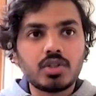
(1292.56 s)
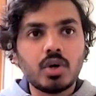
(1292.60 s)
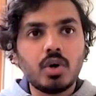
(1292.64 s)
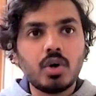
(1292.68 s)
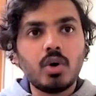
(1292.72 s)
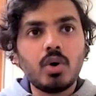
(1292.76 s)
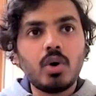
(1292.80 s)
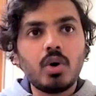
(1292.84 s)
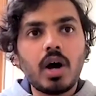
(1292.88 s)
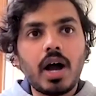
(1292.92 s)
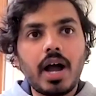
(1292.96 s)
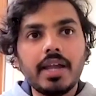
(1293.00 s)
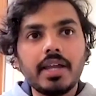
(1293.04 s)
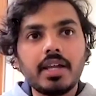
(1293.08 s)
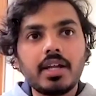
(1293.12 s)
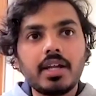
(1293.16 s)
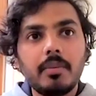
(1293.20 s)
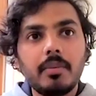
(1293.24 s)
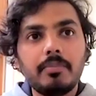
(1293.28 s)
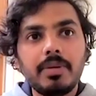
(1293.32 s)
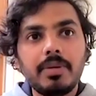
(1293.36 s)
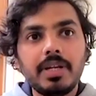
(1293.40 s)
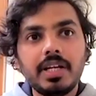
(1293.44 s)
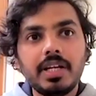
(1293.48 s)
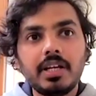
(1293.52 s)
So I
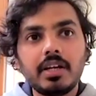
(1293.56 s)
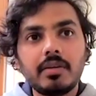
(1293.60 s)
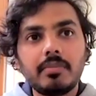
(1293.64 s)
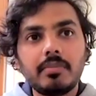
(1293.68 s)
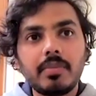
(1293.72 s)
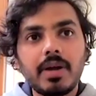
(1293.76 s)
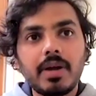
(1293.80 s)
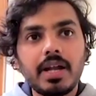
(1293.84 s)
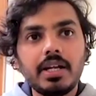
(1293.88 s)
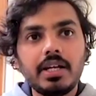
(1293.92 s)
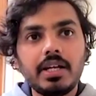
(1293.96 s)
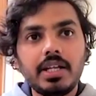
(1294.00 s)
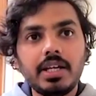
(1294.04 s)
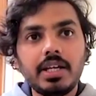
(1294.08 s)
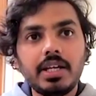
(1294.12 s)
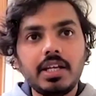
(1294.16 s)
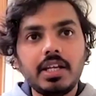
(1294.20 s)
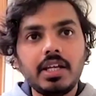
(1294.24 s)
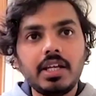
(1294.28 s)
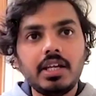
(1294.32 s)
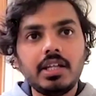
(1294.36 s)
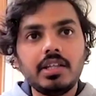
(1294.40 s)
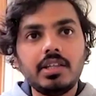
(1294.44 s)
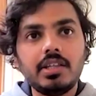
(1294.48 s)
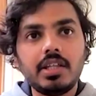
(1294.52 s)
completed my
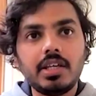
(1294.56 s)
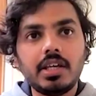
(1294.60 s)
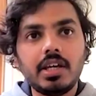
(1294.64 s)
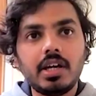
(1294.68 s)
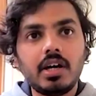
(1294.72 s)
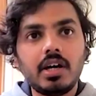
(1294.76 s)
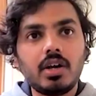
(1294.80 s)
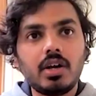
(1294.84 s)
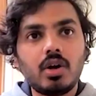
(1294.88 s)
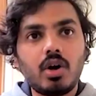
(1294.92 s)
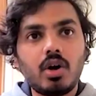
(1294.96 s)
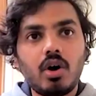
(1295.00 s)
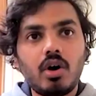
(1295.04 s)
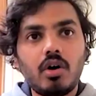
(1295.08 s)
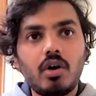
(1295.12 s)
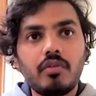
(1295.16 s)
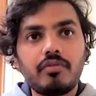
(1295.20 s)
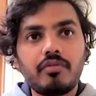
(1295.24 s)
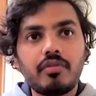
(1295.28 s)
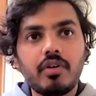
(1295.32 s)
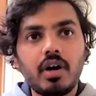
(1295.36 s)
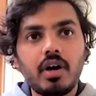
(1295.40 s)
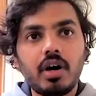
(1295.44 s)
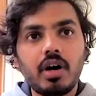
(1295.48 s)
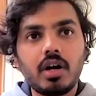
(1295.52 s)
degree in the year
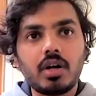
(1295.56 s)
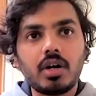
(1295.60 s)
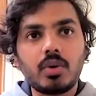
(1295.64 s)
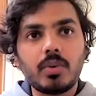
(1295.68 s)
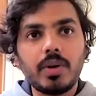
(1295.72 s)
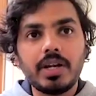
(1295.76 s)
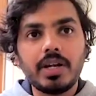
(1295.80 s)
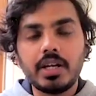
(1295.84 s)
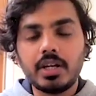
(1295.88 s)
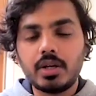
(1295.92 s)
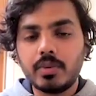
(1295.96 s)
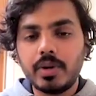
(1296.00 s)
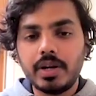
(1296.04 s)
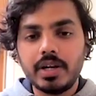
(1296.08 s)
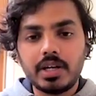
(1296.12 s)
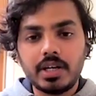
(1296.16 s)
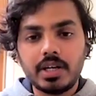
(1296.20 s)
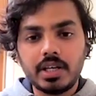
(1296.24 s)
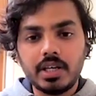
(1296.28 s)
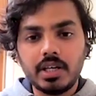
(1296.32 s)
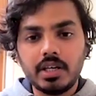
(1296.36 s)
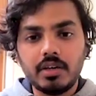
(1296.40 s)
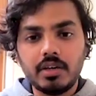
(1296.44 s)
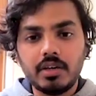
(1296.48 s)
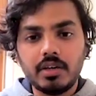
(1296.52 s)
of
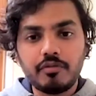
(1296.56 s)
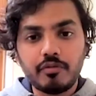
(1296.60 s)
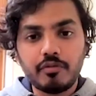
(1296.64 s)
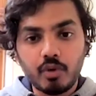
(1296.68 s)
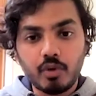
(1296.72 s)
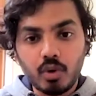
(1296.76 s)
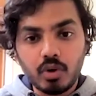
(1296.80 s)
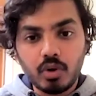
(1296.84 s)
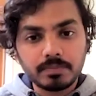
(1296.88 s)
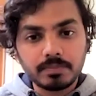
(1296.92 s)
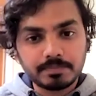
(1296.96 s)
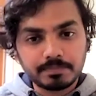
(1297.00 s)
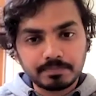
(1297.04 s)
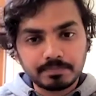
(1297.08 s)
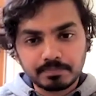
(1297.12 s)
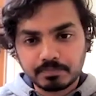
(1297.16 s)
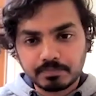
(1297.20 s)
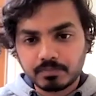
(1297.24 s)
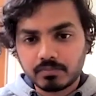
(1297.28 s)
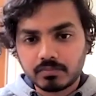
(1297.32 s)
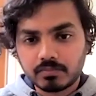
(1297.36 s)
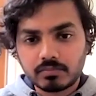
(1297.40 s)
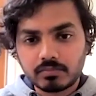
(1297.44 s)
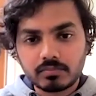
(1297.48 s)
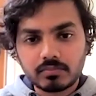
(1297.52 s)
2024.
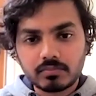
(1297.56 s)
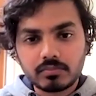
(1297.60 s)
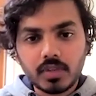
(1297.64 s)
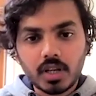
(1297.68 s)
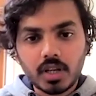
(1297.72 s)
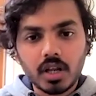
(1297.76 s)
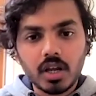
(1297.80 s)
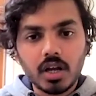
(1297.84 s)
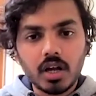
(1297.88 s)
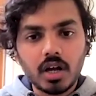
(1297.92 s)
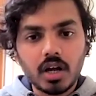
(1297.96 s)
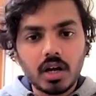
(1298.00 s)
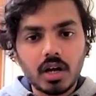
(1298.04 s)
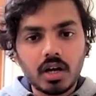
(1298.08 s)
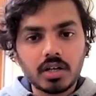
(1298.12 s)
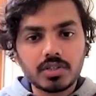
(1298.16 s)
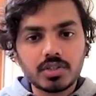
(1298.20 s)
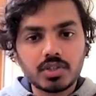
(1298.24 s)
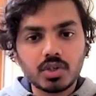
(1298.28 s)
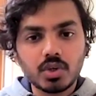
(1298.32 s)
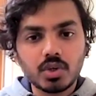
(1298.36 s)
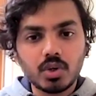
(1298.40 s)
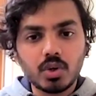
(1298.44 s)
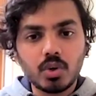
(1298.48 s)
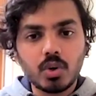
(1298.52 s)

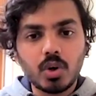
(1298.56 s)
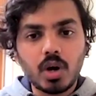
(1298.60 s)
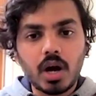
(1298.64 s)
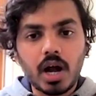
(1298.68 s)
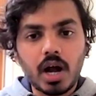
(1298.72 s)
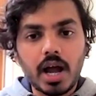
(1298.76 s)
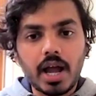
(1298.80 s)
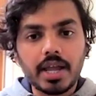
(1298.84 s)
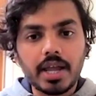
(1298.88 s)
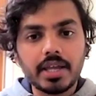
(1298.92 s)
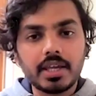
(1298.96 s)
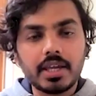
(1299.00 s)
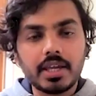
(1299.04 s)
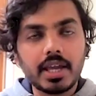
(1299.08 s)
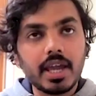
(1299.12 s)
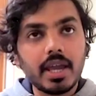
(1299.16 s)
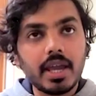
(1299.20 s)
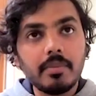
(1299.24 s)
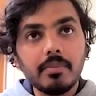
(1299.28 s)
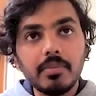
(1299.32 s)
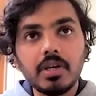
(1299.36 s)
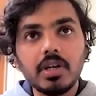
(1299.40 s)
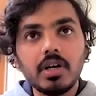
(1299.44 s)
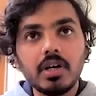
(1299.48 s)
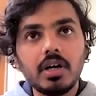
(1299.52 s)
So I
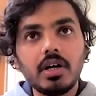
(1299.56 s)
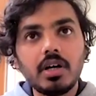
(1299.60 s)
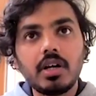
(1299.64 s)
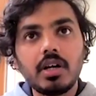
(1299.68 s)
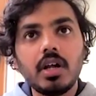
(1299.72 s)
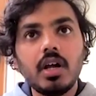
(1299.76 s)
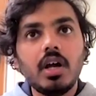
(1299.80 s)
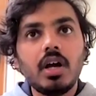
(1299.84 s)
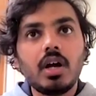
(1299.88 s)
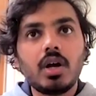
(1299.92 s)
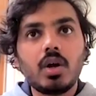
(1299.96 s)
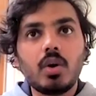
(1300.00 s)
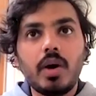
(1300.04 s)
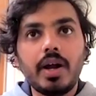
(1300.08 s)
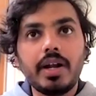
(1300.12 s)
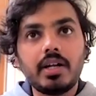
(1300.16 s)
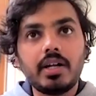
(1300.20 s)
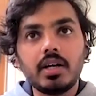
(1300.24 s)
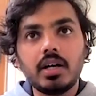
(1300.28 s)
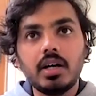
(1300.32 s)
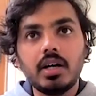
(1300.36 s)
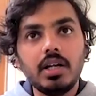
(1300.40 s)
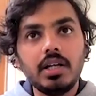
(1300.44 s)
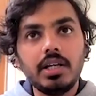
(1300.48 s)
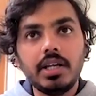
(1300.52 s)
came here
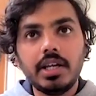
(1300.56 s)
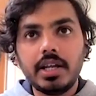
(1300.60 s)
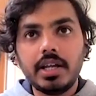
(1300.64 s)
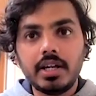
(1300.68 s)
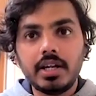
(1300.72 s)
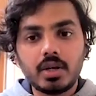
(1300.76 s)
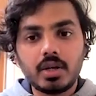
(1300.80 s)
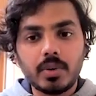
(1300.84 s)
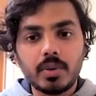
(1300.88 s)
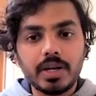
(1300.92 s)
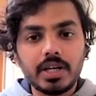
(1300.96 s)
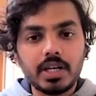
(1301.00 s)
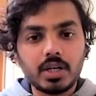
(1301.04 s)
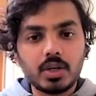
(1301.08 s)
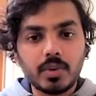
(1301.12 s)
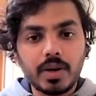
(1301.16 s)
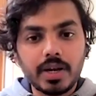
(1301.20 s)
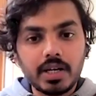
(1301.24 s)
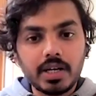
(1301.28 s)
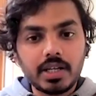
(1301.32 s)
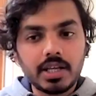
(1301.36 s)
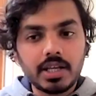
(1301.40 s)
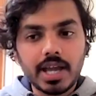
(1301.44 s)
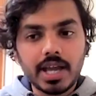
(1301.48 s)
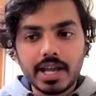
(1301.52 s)
quite early in
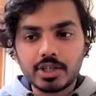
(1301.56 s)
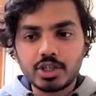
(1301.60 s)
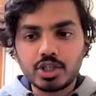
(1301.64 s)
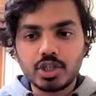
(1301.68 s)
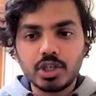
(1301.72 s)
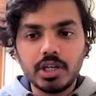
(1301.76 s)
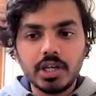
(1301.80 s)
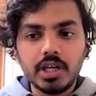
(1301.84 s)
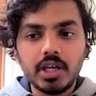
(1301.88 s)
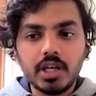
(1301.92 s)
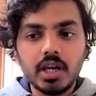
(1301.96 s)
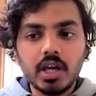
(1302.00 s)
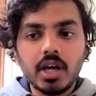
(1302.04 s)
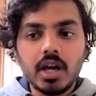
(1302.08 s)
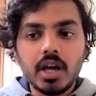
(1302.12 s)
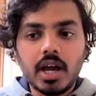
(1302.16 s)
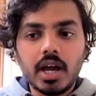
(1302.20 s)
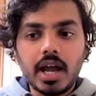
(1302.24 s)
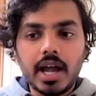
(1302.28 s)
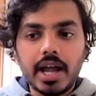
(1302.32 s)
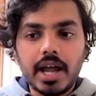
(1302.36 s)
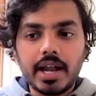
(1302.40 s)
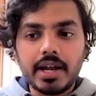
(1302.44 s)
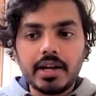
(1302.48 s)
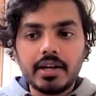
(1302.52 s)
2020 actually,
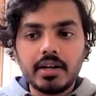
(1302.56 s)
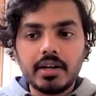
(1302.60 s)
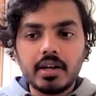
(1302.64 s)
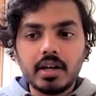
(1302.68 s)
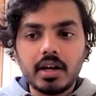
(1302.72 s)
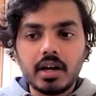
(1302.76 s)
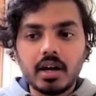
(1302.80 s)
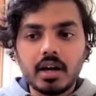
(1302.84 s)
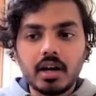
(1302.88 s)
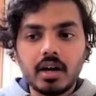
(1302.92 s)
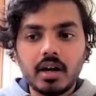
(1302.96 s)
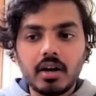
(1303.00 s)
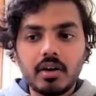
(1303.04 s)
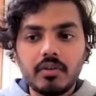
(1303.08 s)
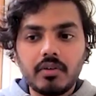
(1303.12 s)
and